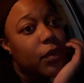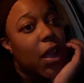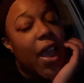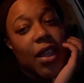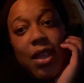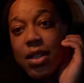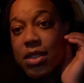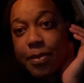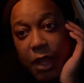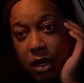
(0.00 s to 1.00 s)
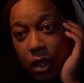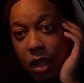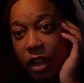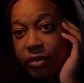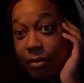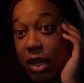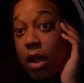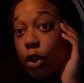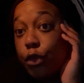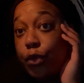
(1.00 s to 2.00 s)
I like spend a lot of money
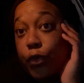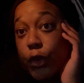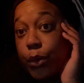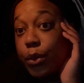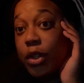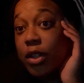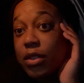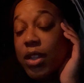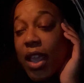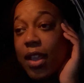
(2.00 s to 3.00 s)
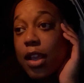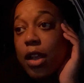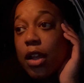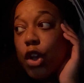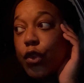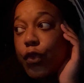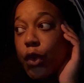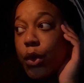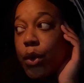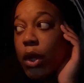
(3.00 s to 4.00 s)
on food, like
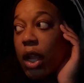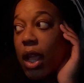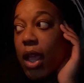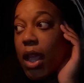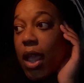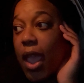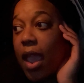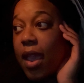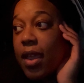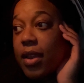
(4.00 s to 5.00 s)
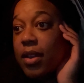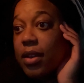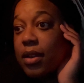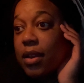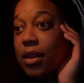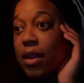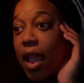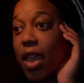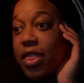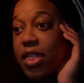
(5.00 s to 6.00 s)
food, and
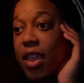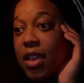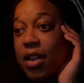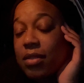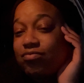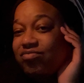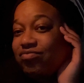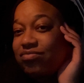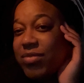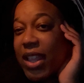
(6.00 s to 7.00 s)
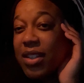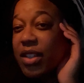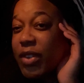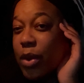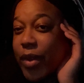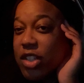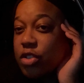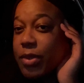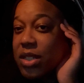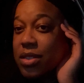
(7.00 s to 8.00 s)
I think like living
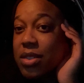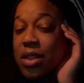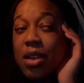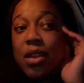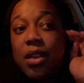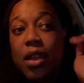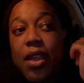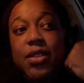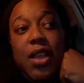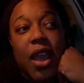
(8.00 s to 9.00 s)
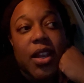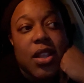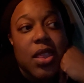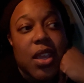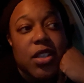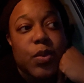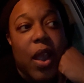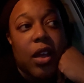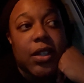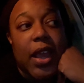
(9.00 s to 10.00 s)
arrangements is kind of the things where
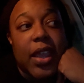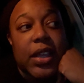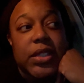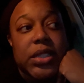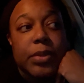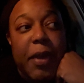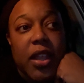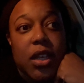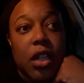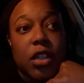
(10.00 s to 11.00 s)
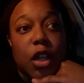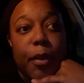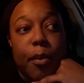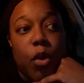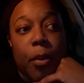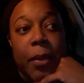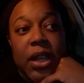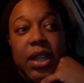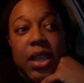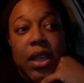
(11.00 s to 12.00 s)
I'll like spend a little bit more
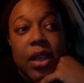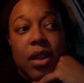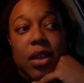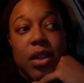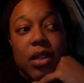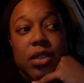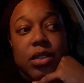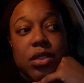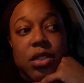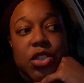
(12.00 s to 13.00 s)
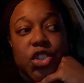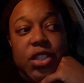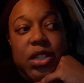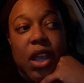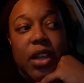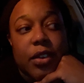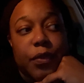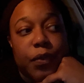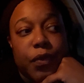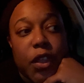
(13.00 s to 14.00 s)
money to just kind of
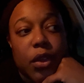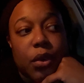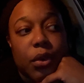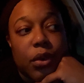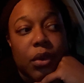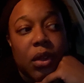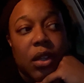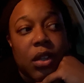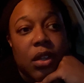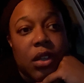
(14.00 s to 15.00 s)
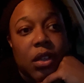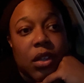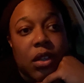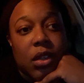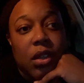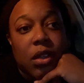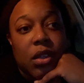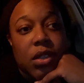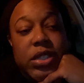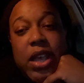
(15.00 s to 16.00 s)
feel
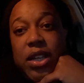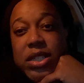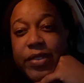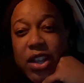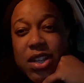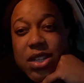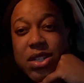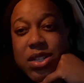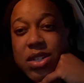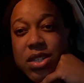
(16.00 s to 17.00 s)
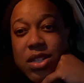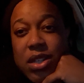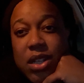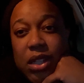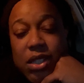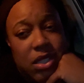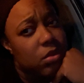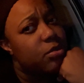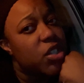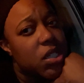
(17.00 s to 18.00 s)
satisfied, I guess is
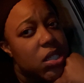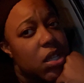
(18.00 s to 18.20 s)
what I'm trying to